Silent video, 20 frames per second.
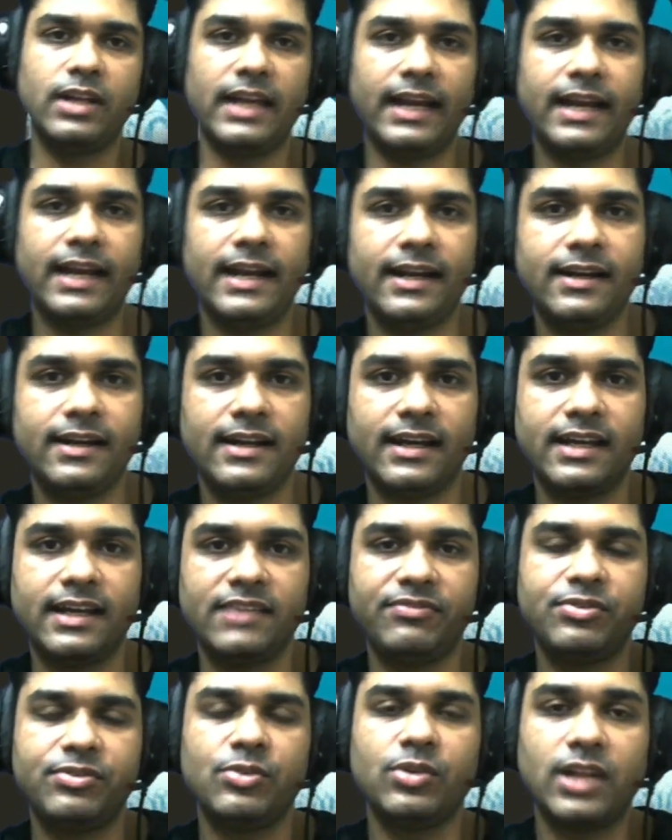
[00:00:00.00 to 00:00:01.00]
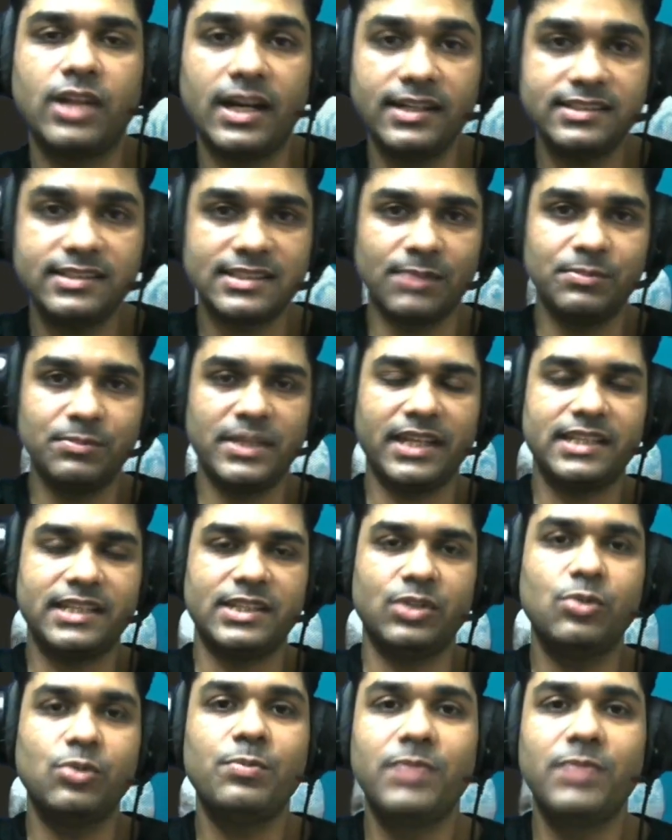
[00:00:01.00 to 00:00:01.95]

and if you learned something new,